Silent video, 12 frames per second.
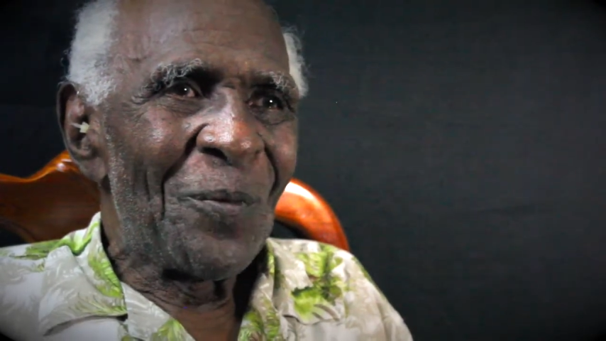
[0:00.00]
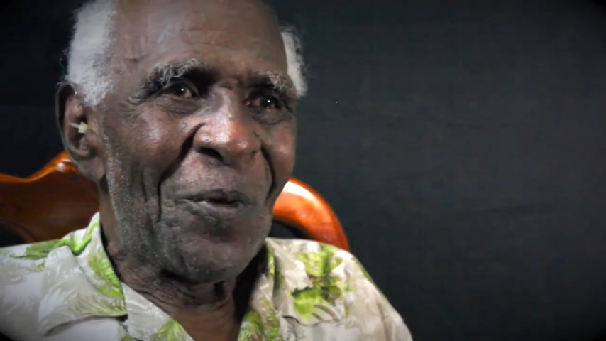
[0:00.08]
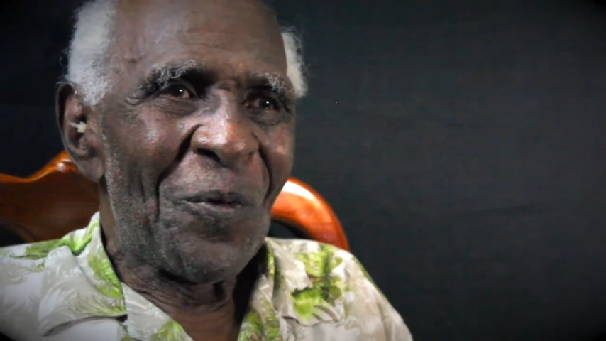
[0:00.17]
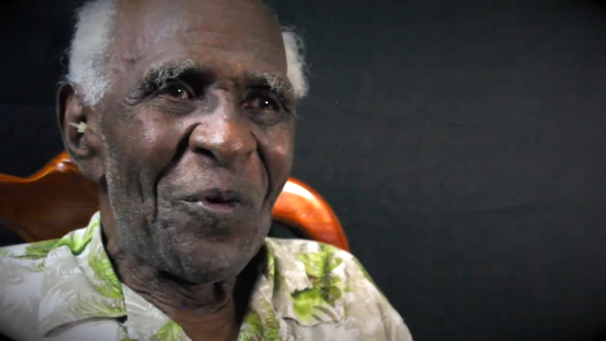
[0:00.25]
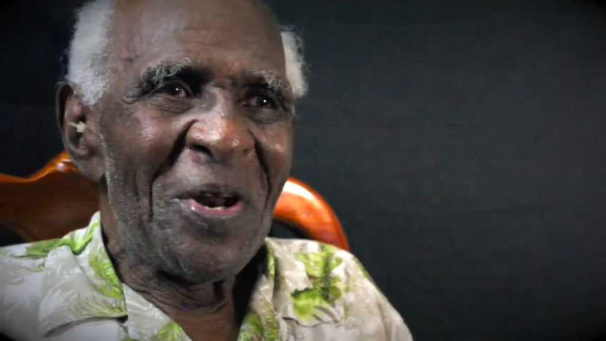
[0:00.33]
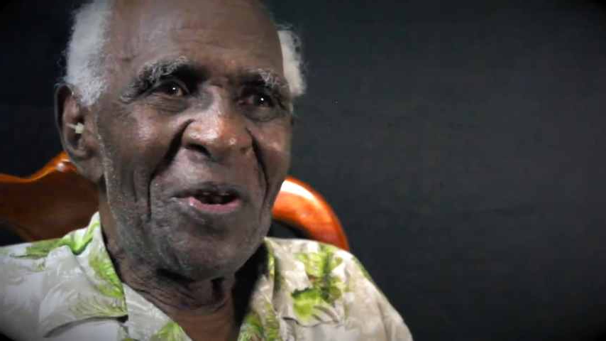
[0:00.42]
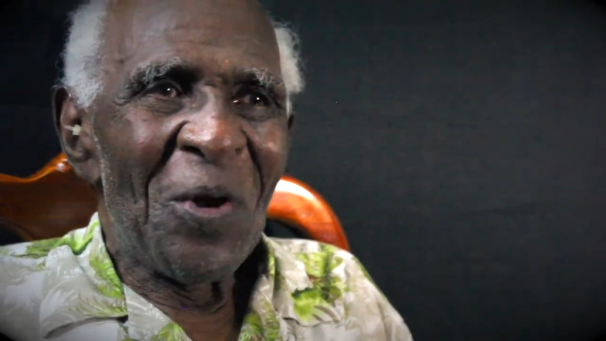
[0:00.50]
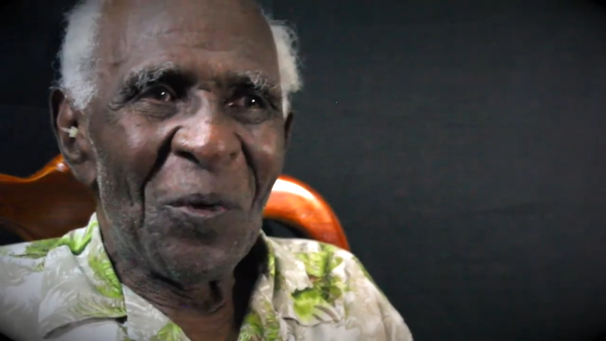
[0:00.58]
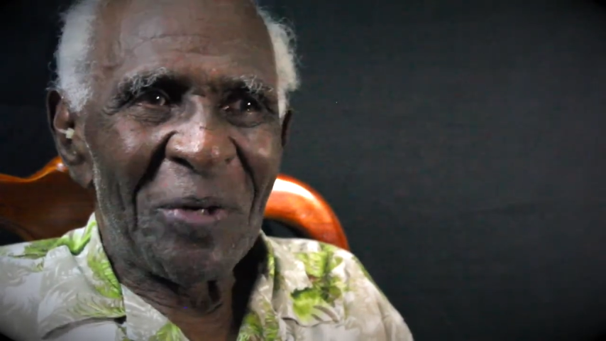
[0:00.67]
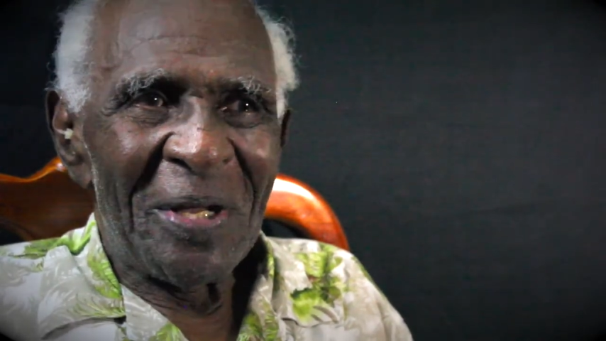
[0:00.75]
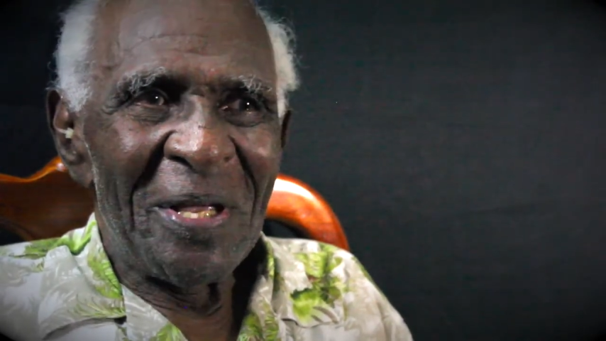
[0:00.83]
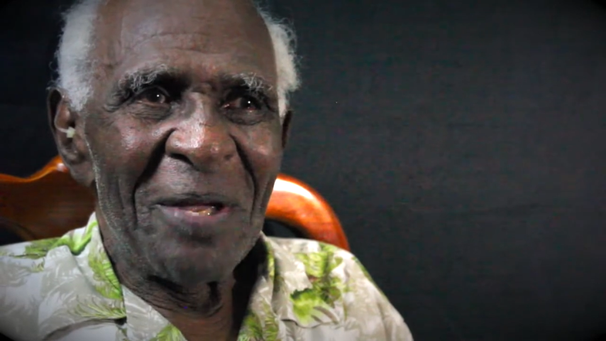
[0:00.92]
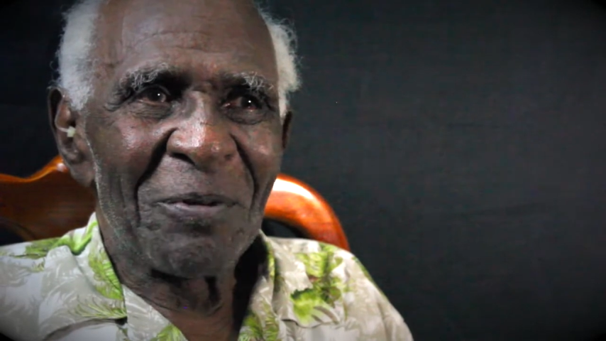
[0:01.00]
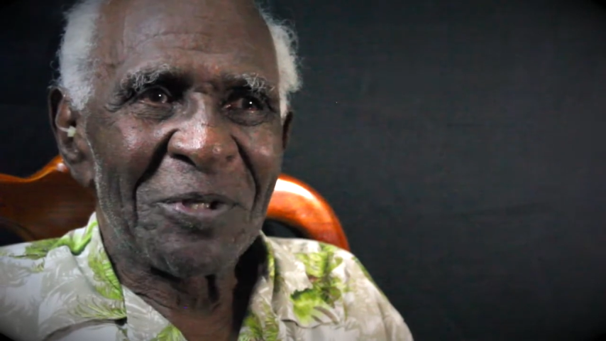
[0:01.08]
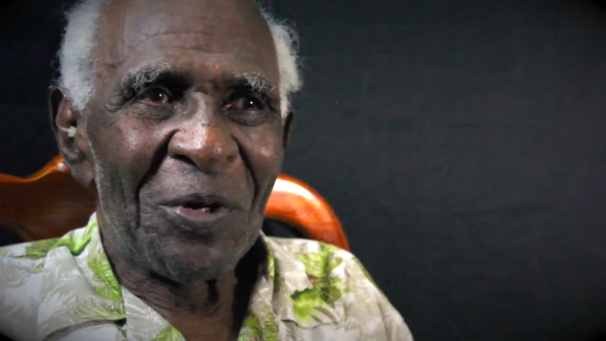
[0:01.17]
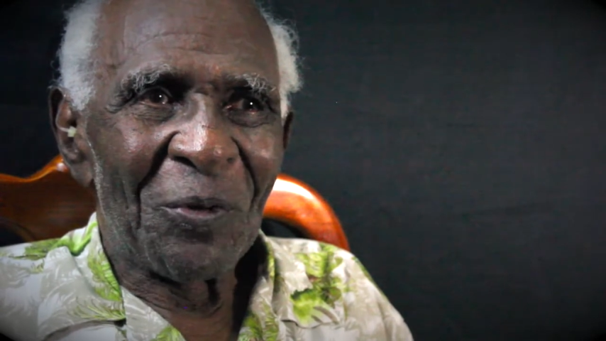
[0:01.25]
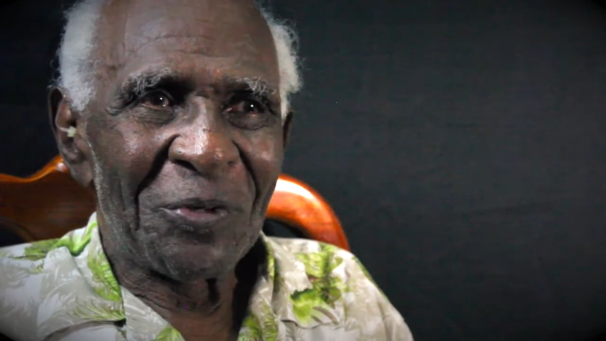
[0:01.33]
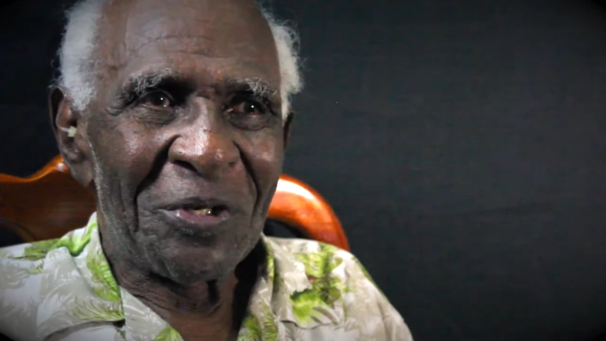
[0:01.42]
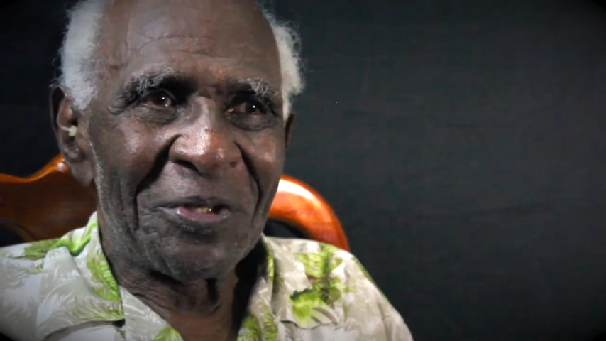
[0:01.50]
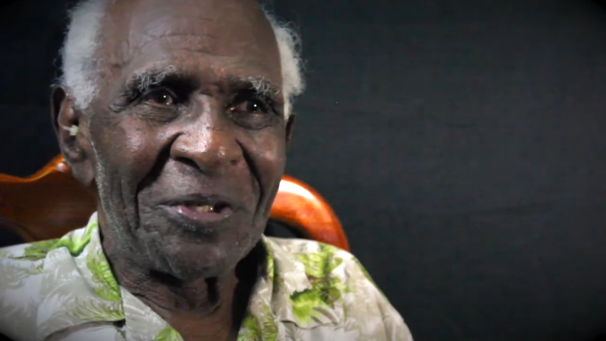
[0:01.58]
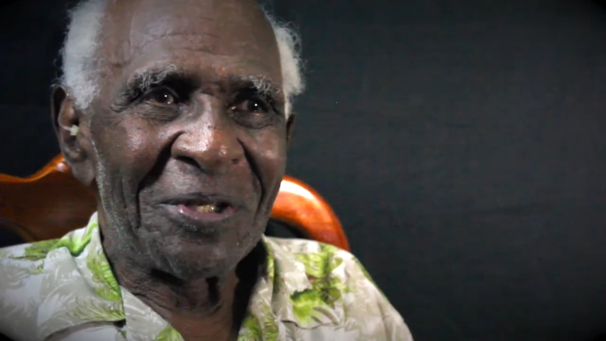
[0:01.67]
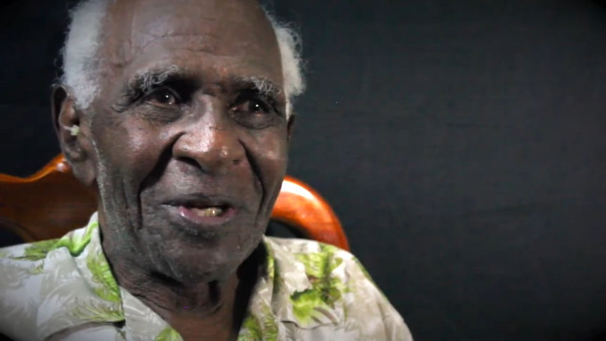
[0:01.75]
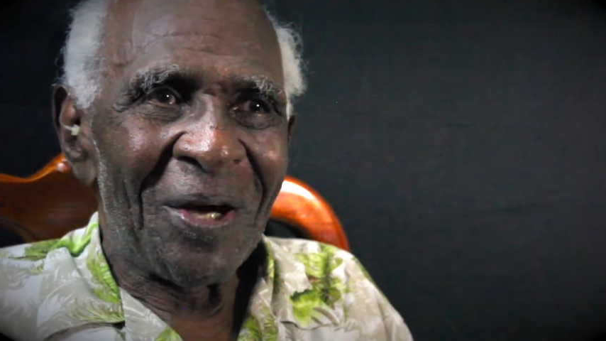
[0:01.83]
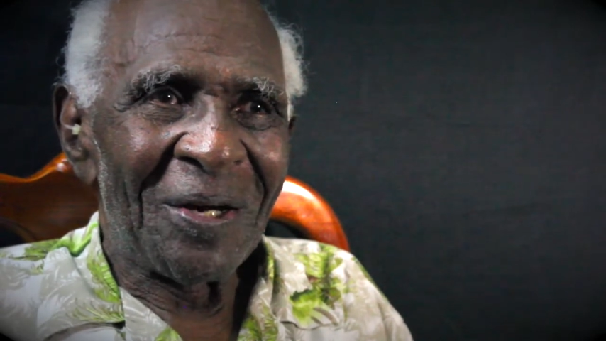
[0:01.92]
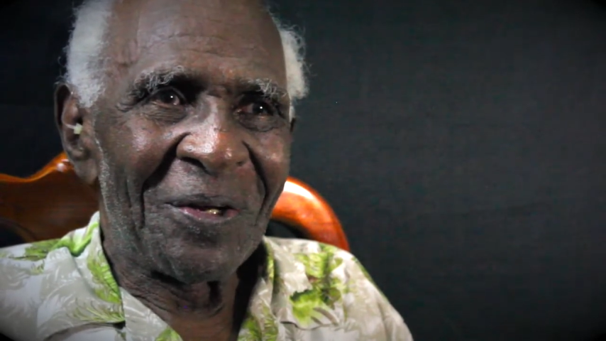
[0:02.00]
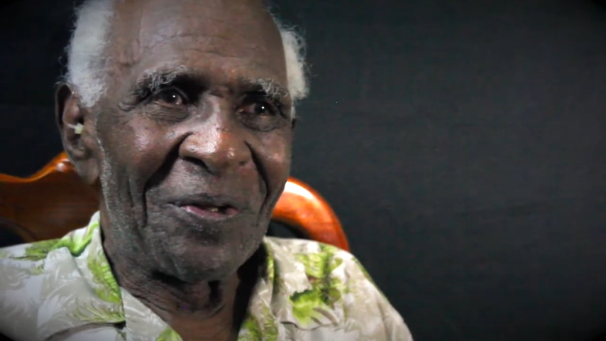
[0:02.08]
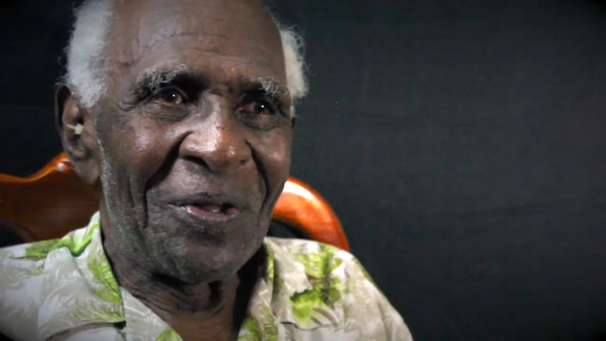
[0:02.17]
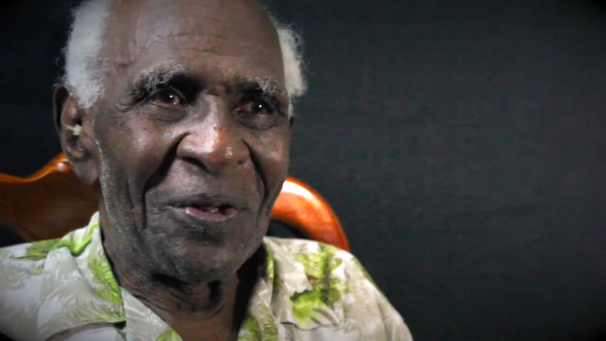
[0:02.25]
We didn't know that he was going to call